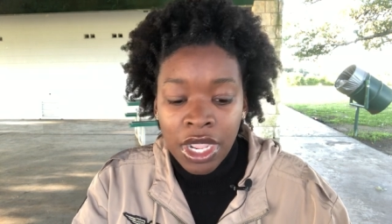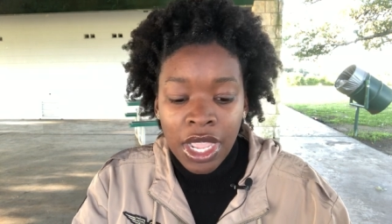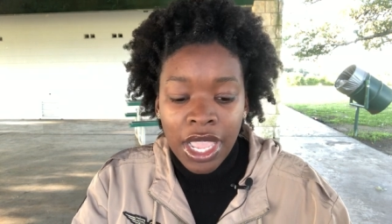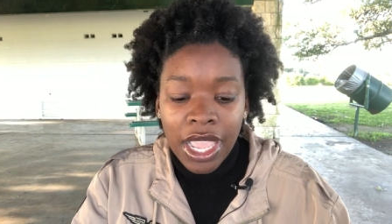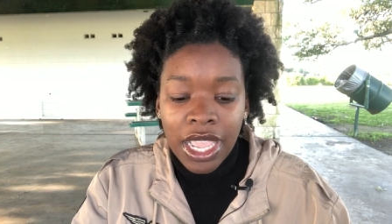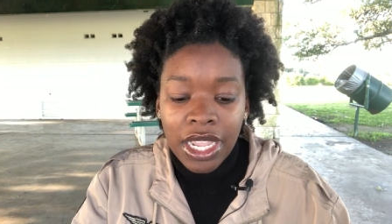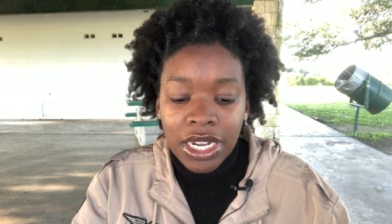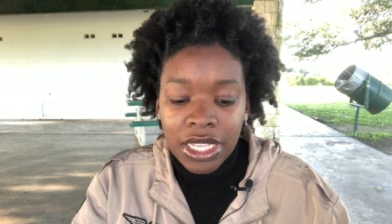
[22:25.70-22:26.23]

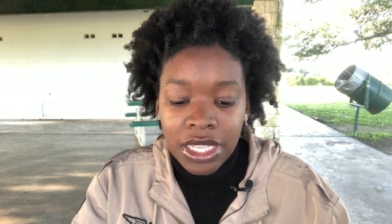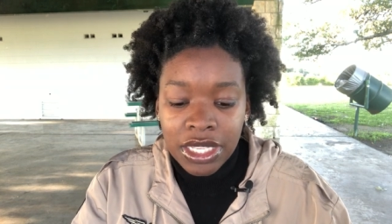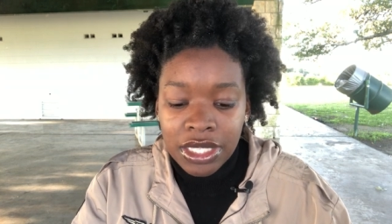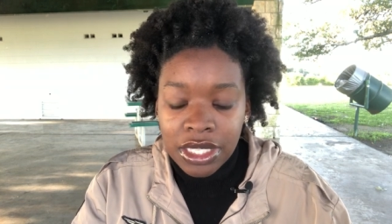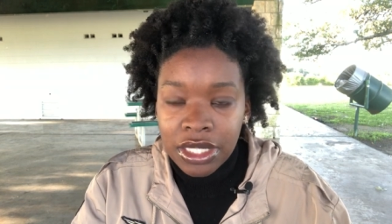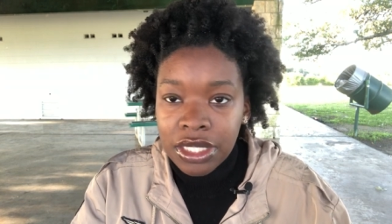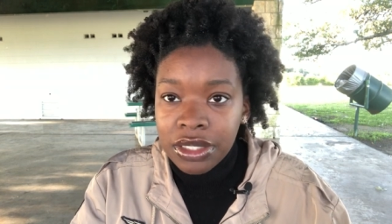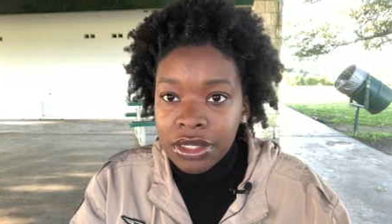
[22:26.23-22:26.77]
and He's a
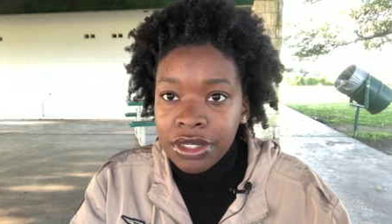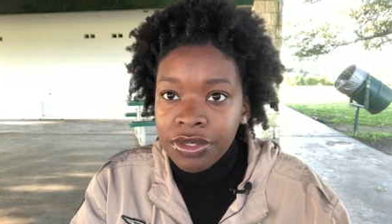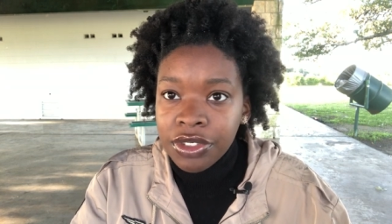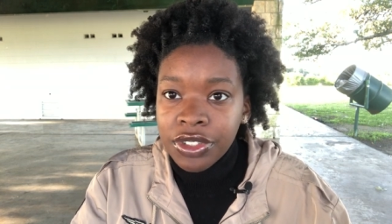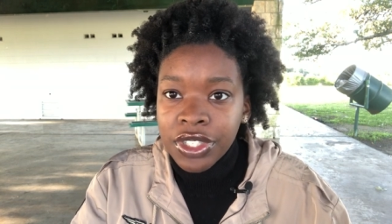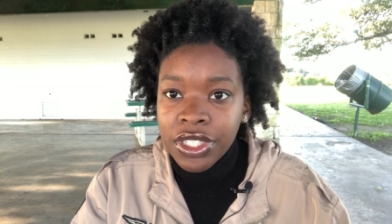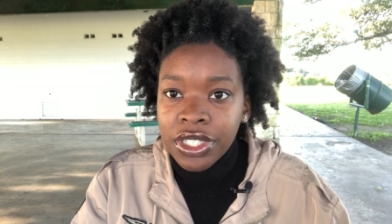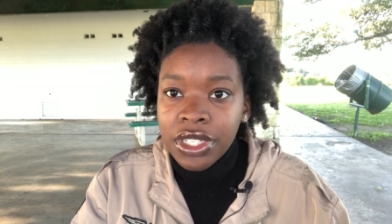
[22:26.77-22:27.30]

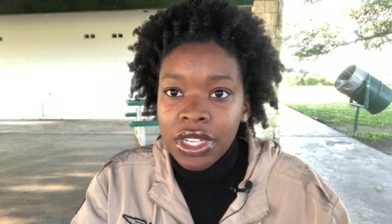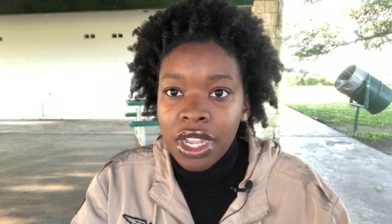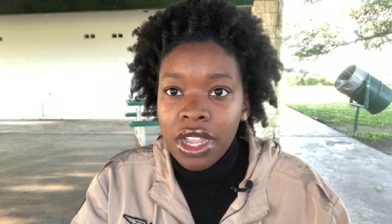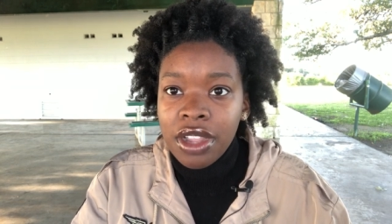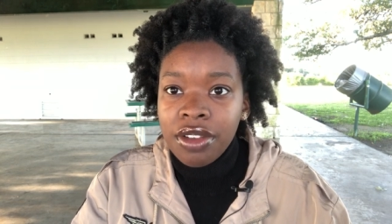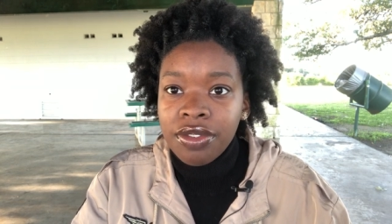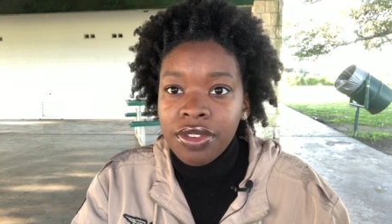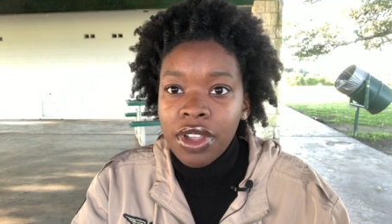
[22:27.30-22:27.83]
deliverer
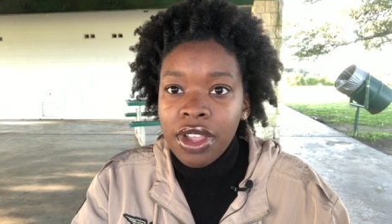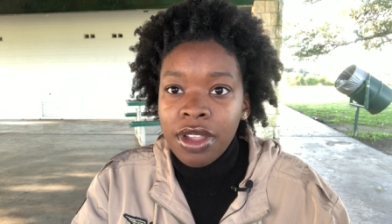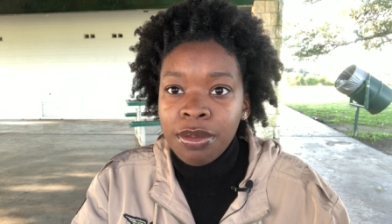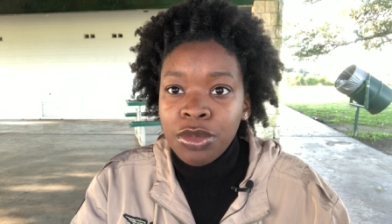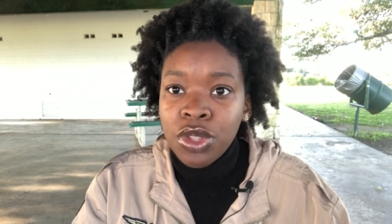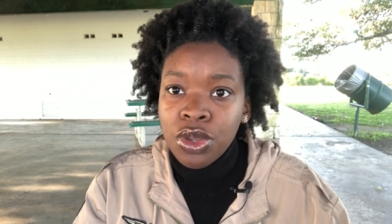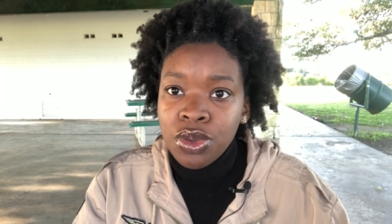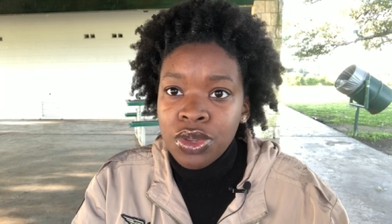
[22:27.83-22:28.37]
of um,
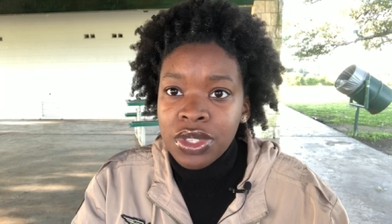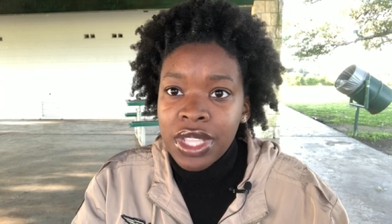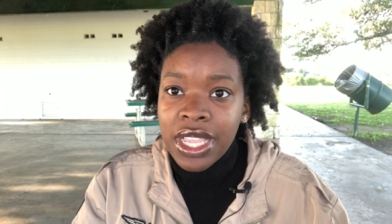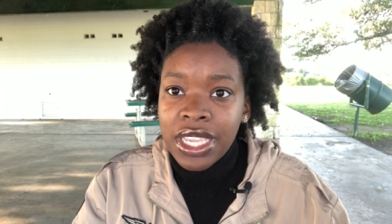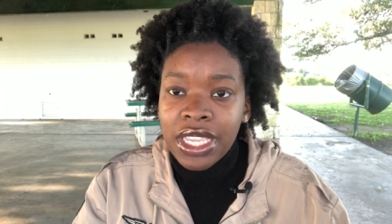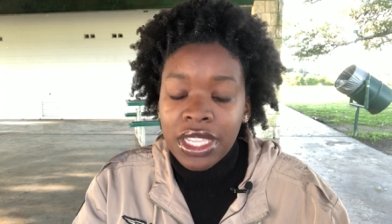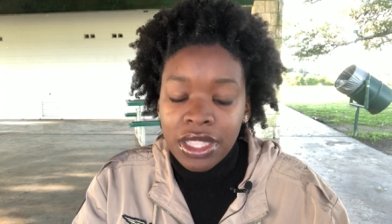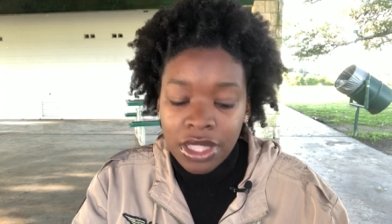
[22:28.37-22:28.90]
those that
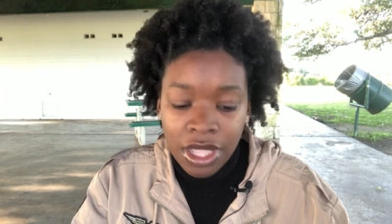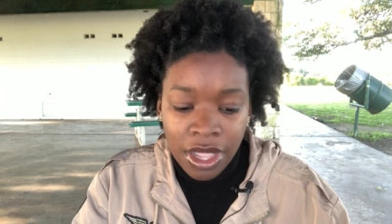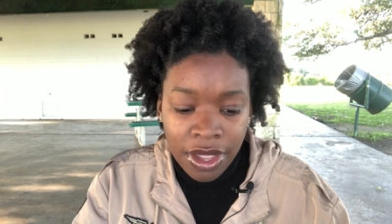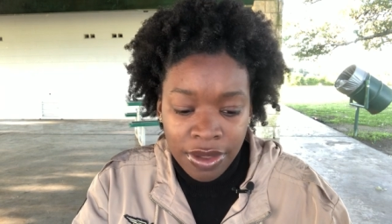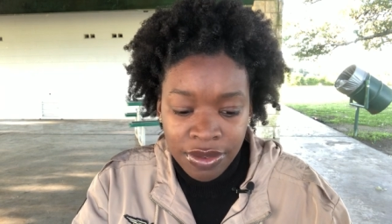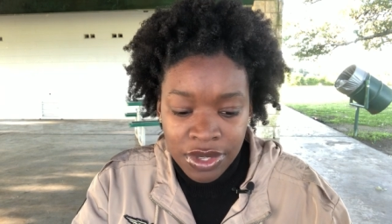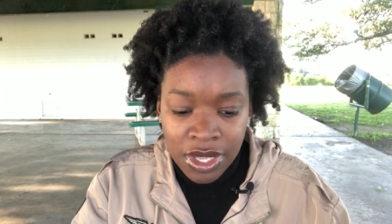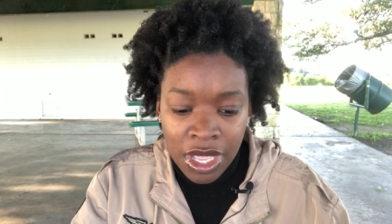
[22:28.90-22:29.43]
He
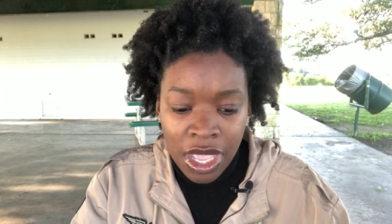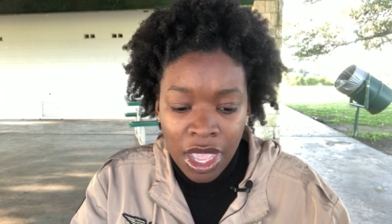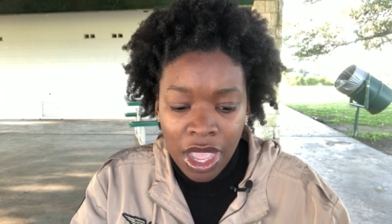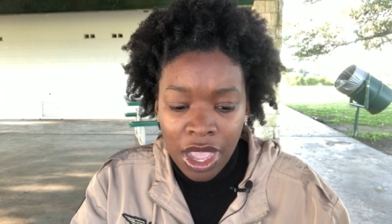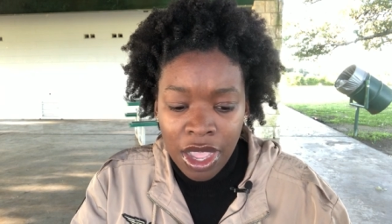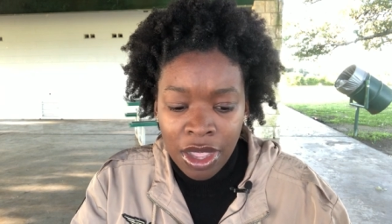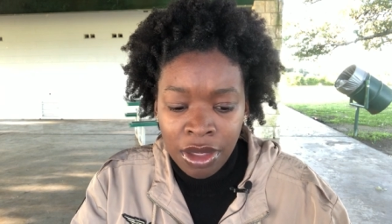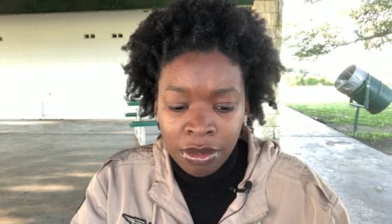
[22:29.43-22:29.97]
loves.
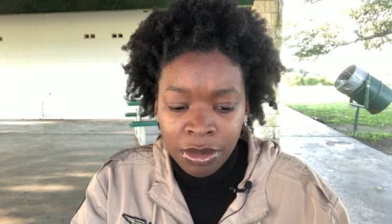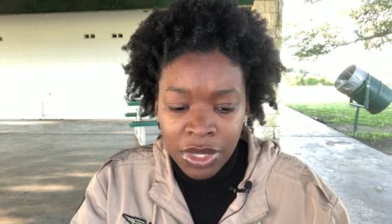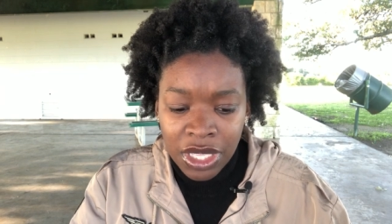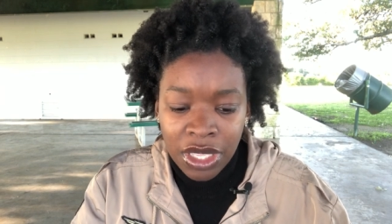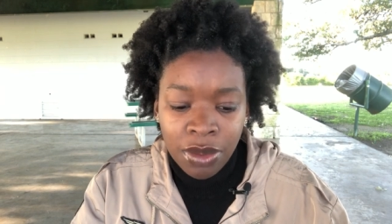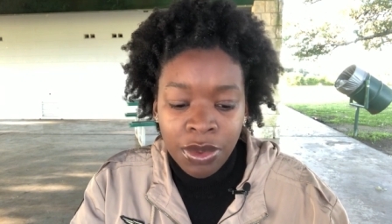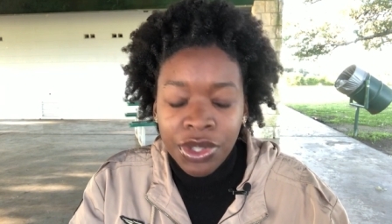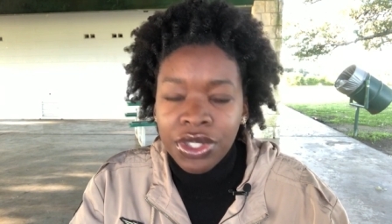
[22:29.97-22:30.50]
Um, he
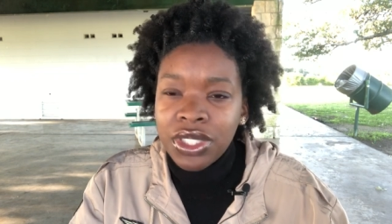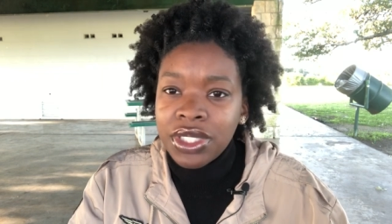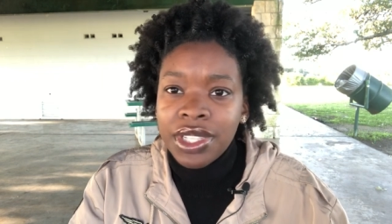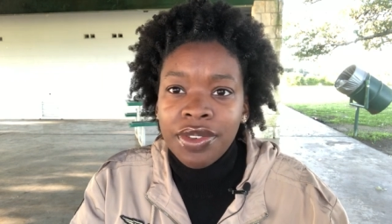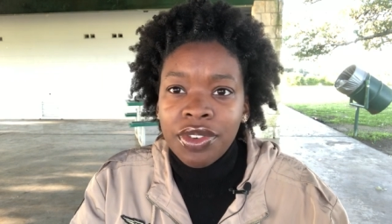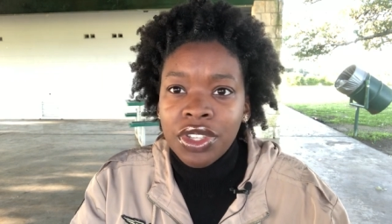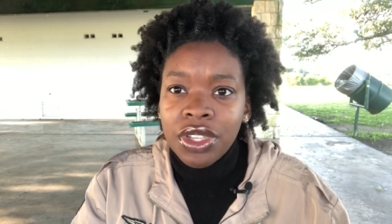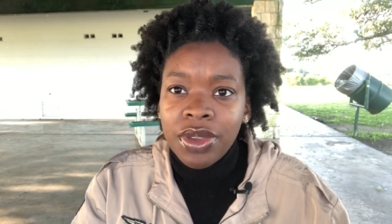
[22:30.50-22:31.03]
will
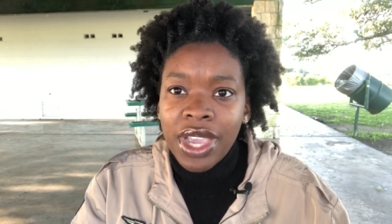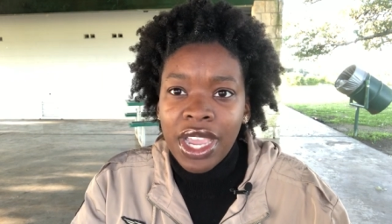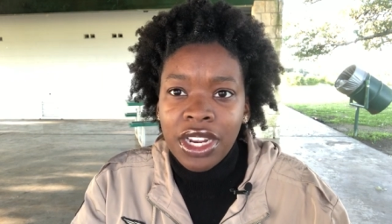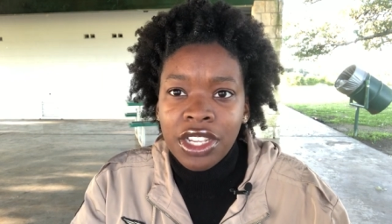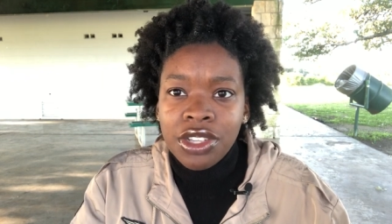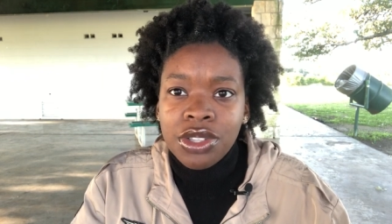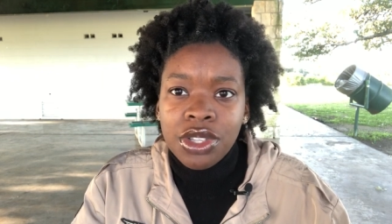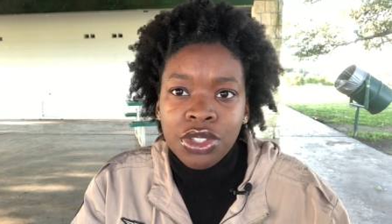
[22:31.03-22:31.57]
deliver you out of
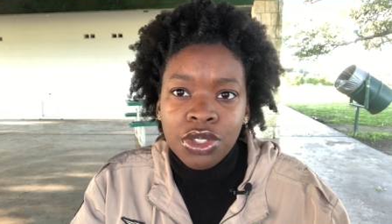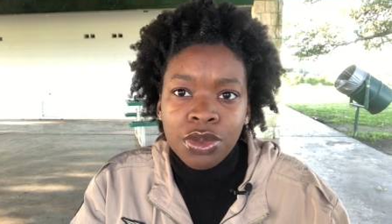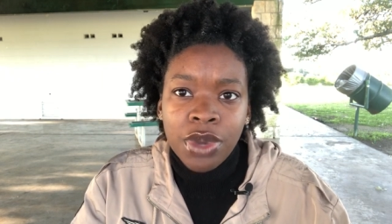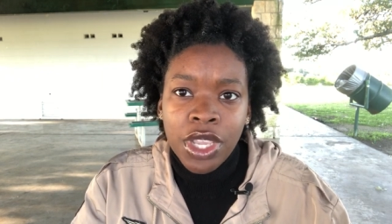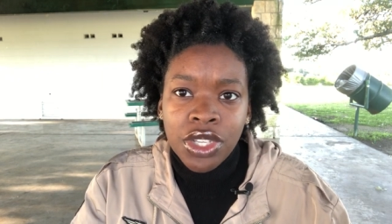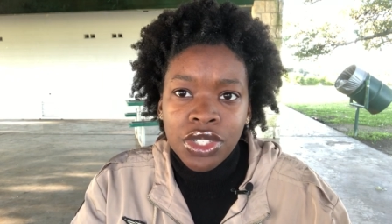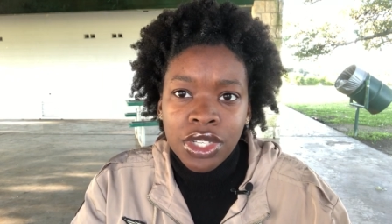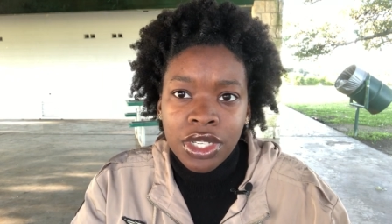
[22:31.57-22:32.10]
your
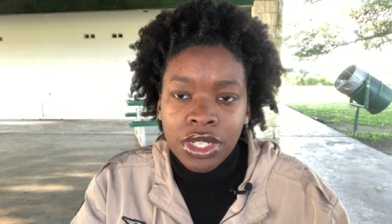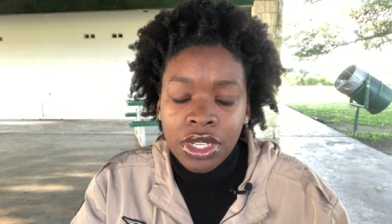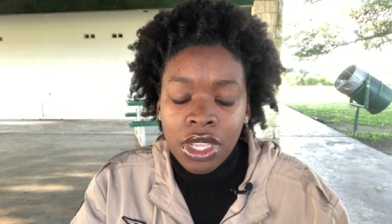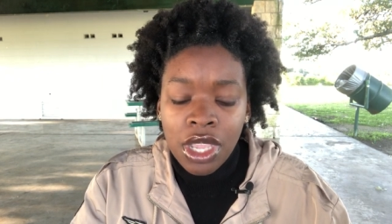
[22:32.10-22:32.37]
situation.